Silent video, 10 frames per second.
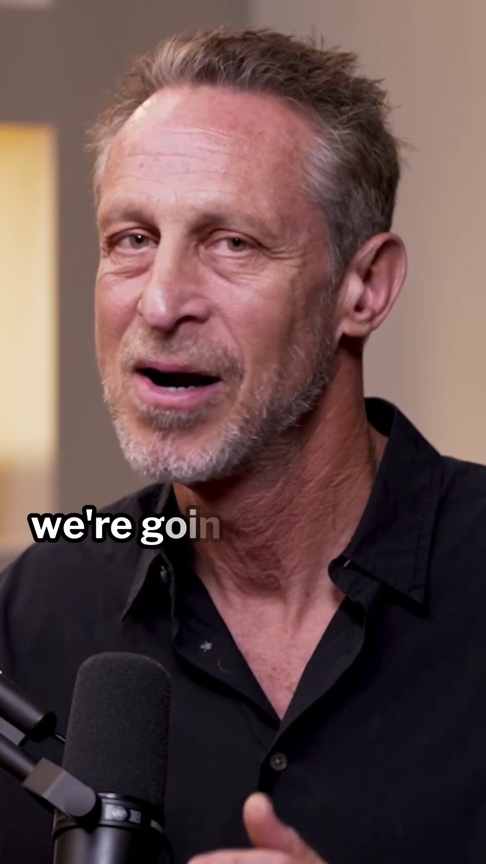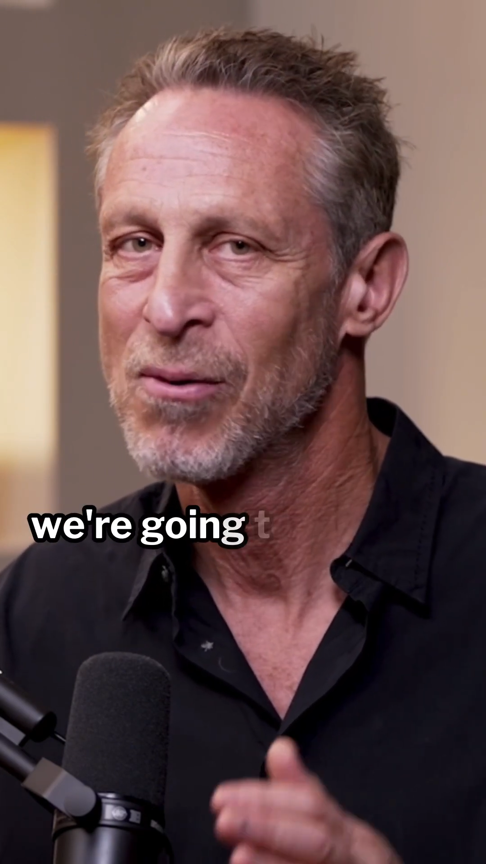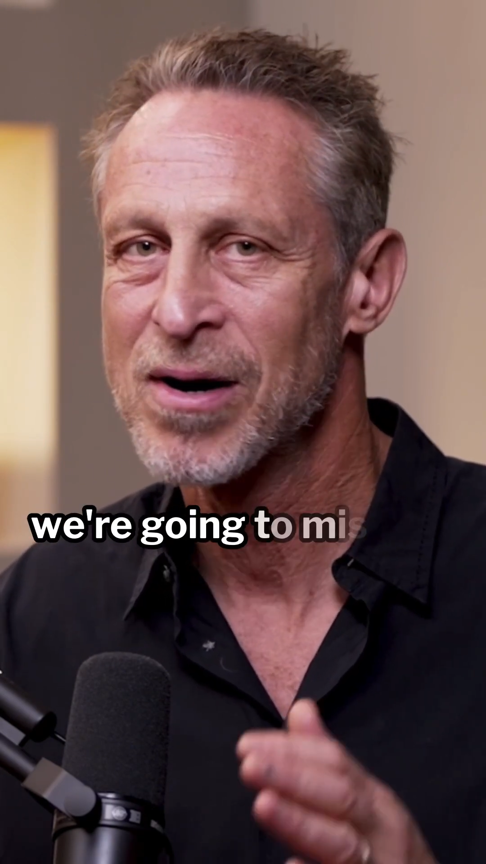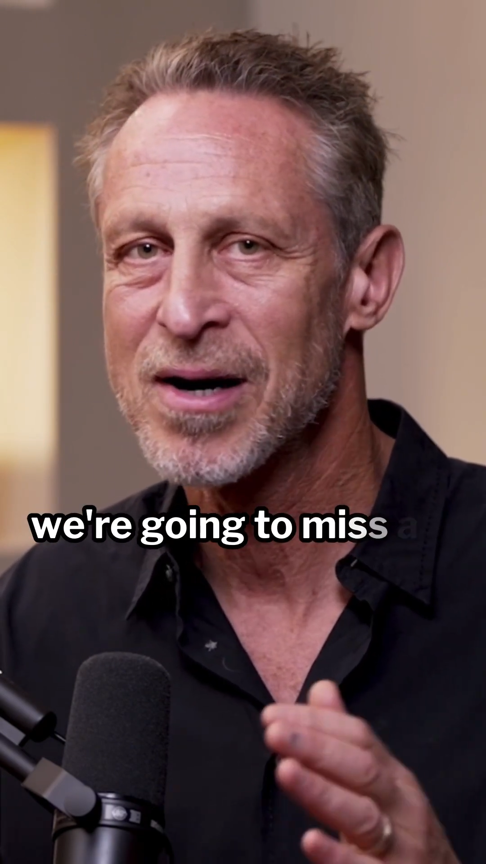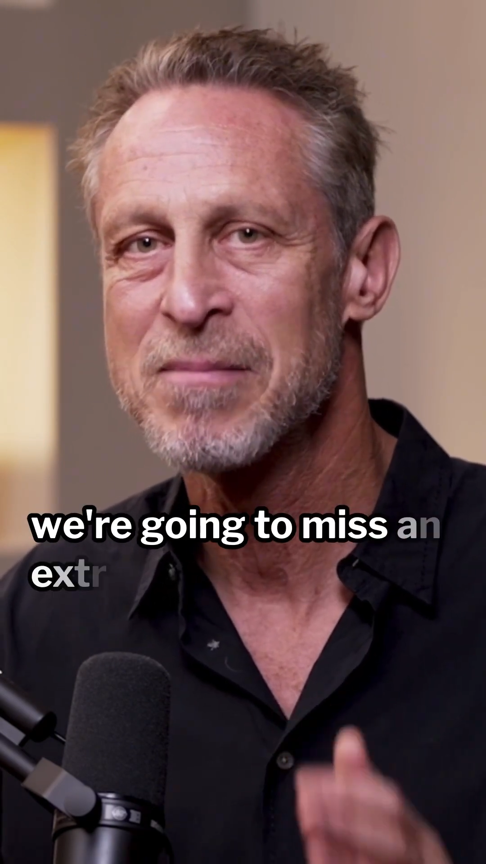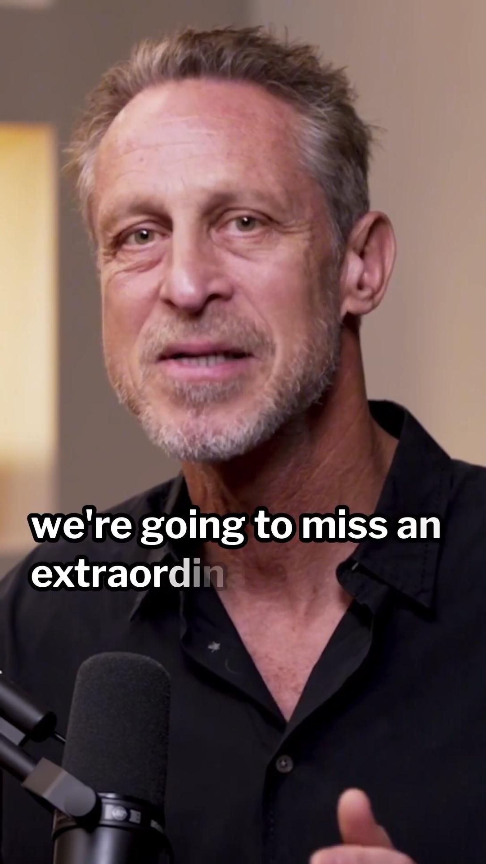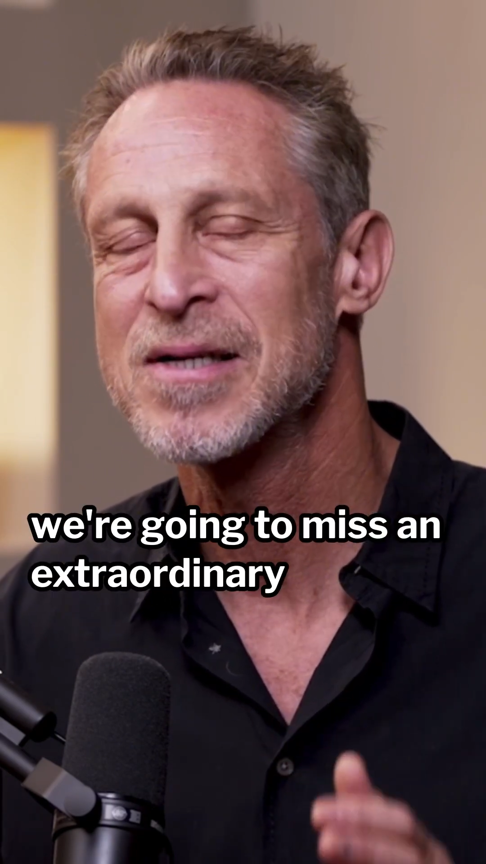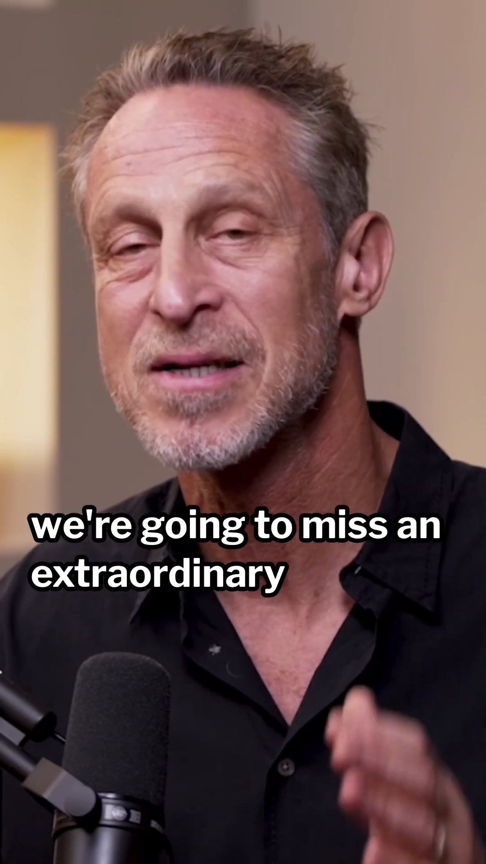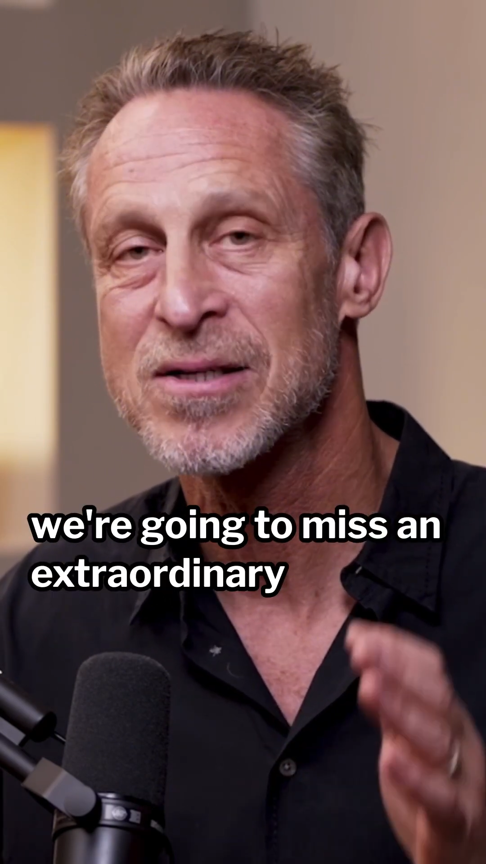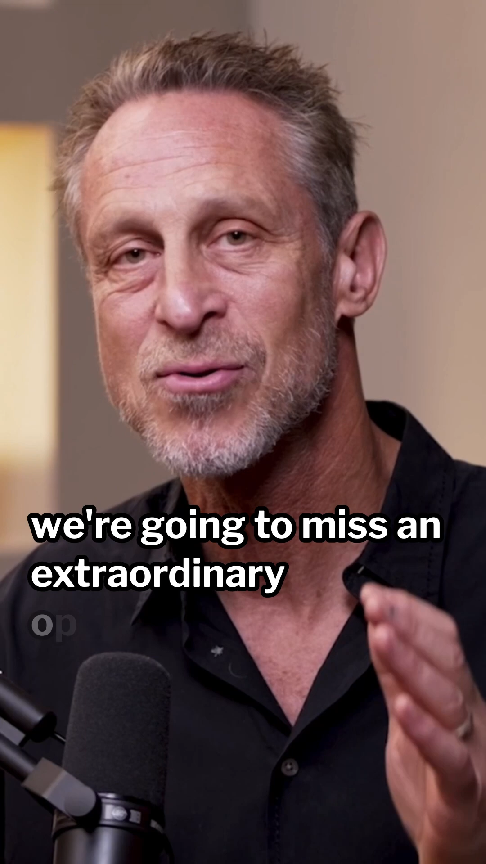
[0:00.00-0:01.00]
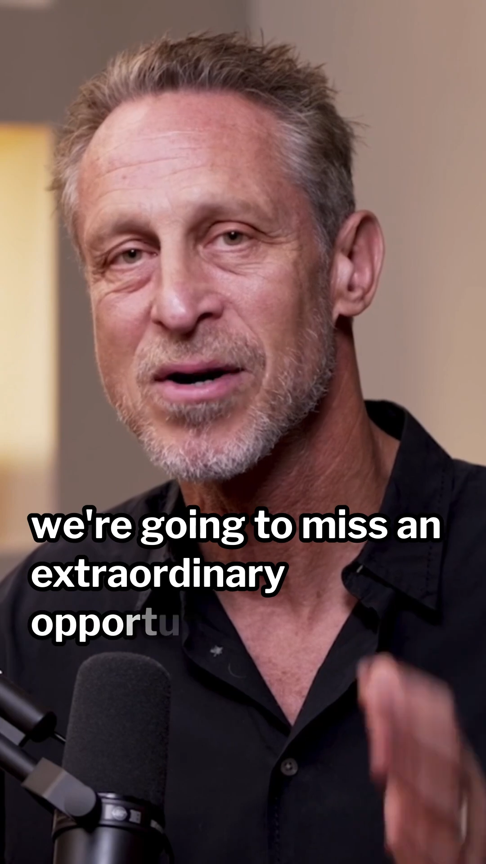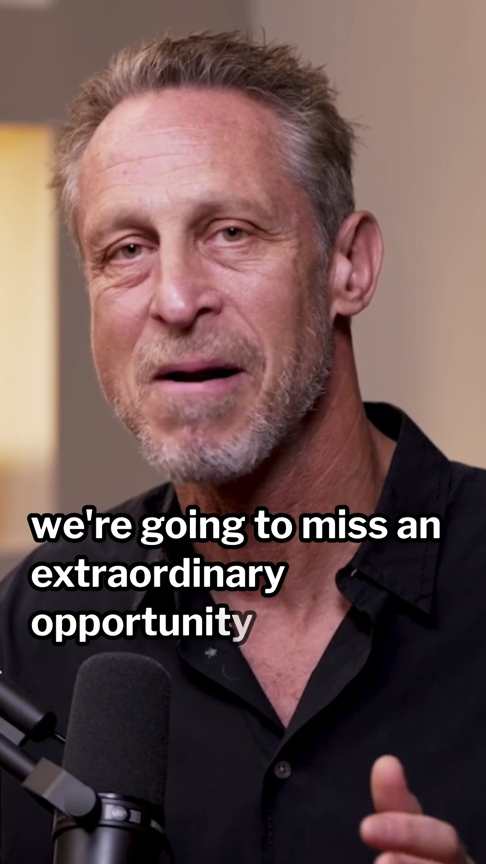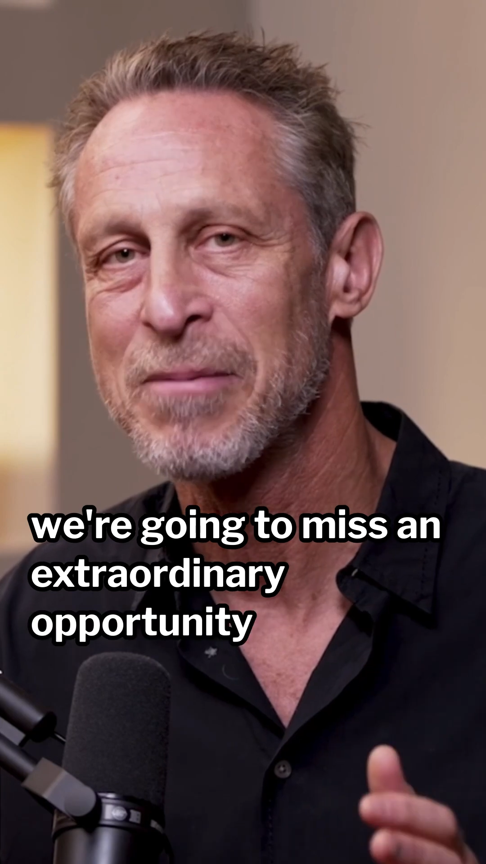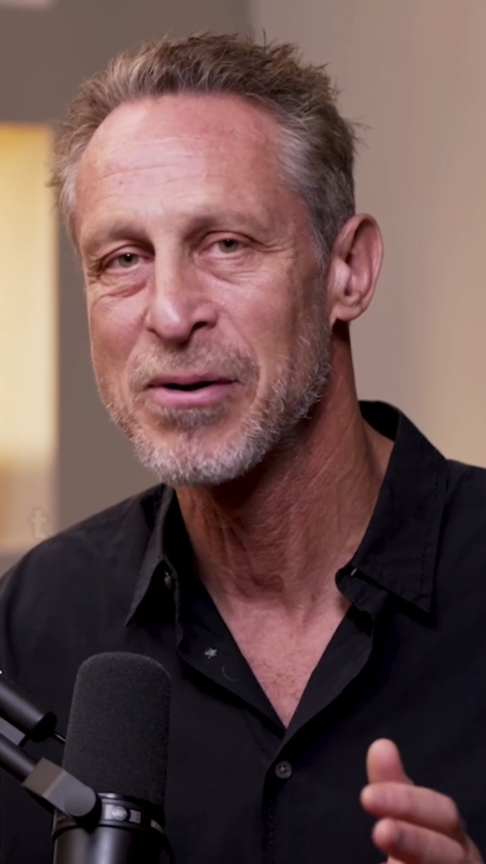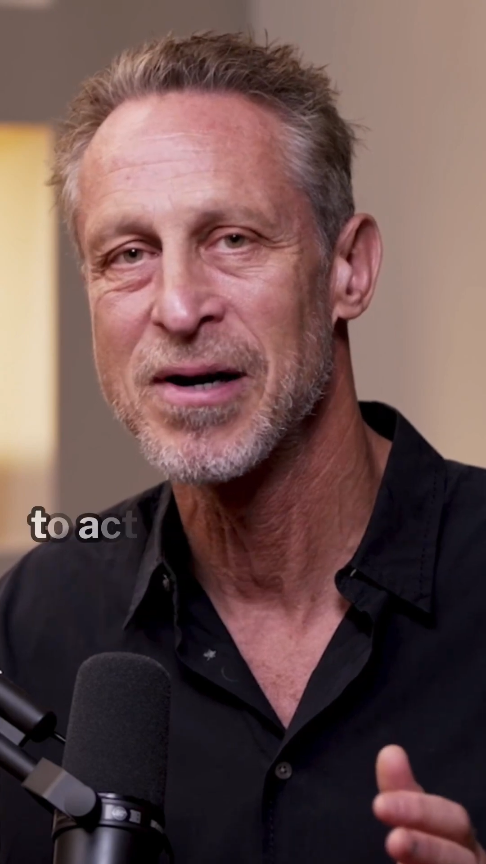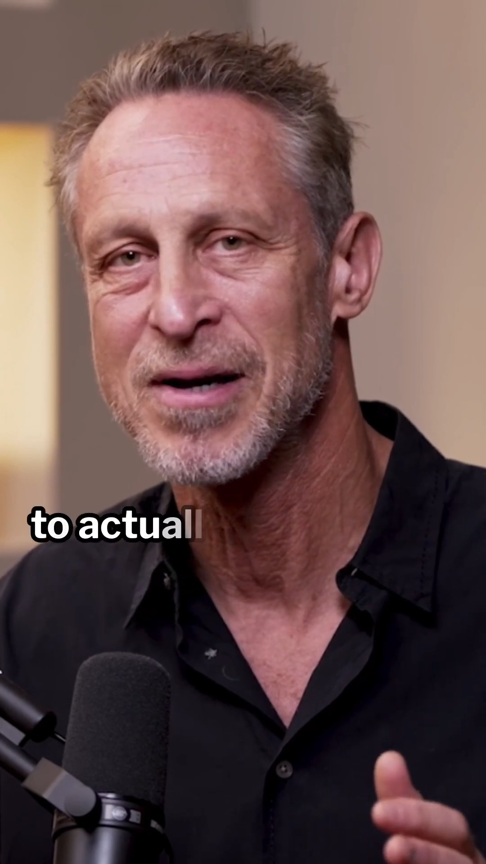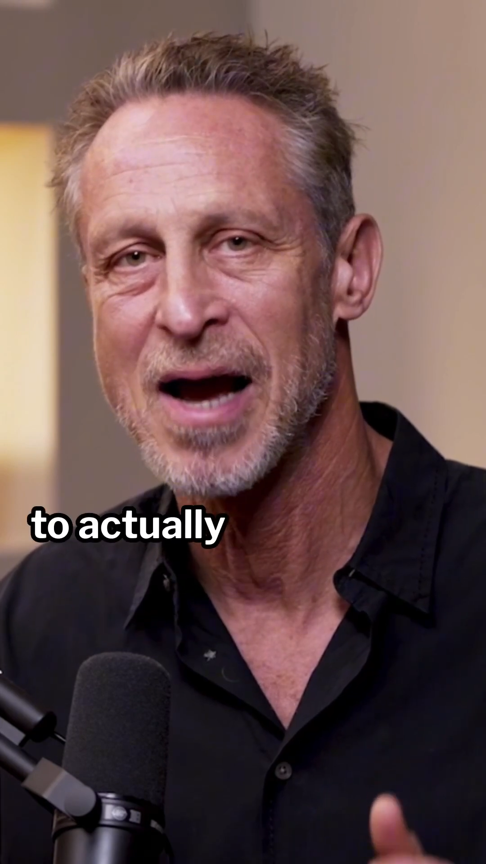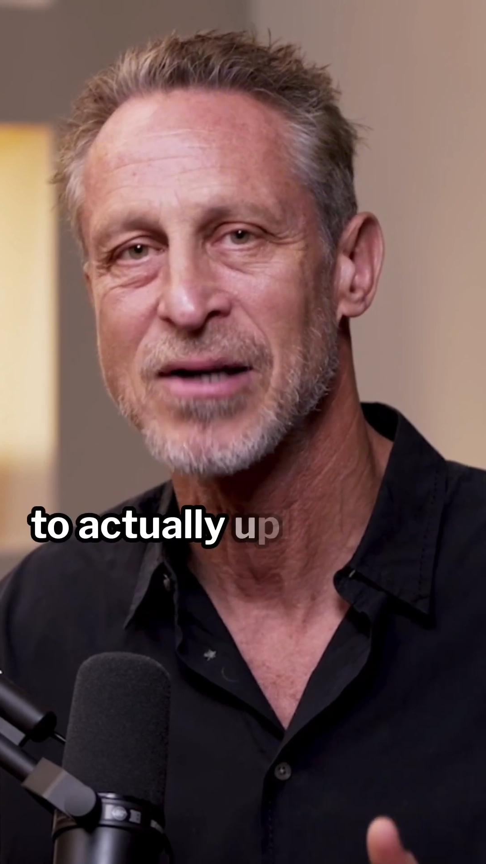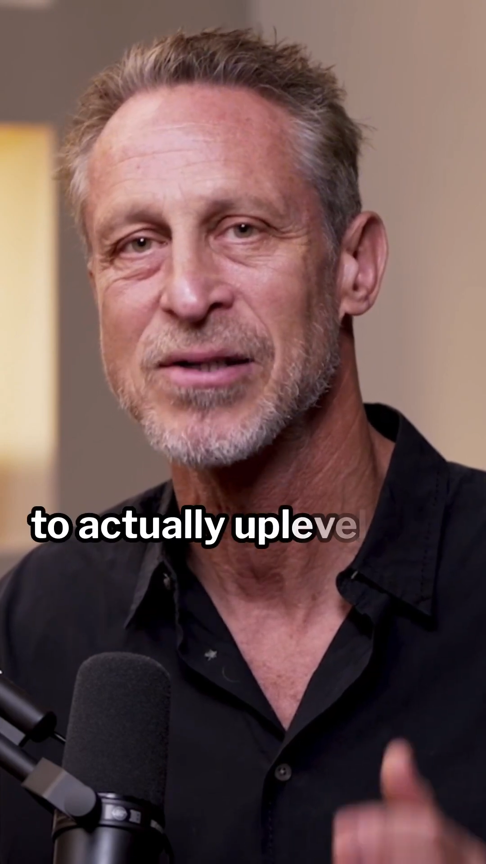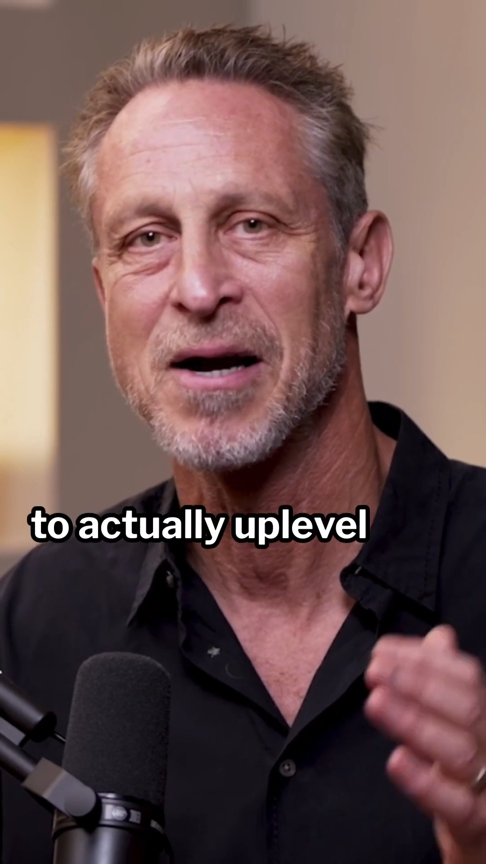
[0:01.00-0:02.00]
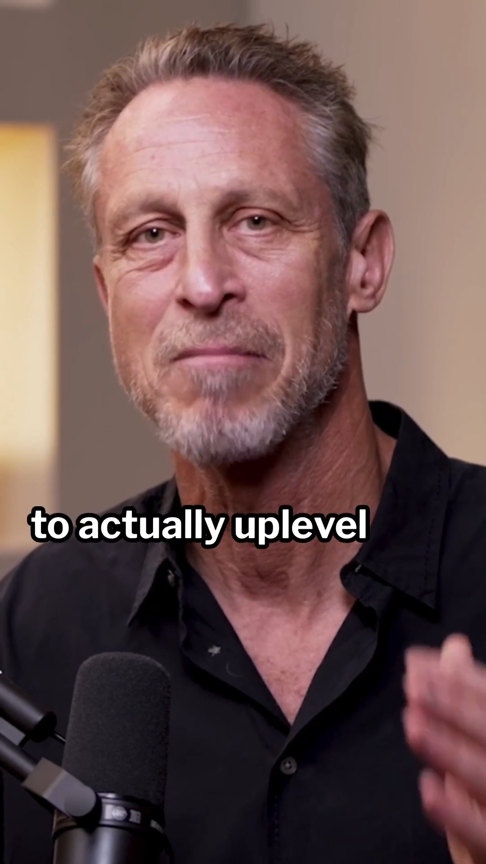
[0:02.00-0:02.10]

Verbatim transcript: we're going to miss an extraordinary opportunity to actually